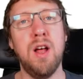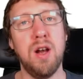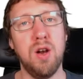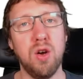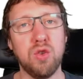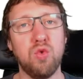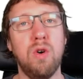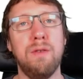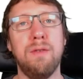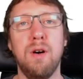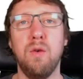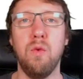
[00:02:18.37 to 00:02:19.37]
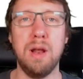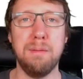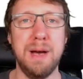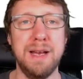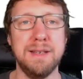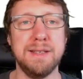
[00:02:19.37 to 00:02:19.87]
log 2 of 1
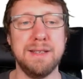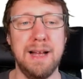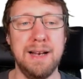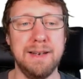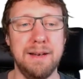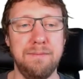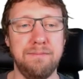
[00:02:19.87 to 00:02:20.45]
minus delta.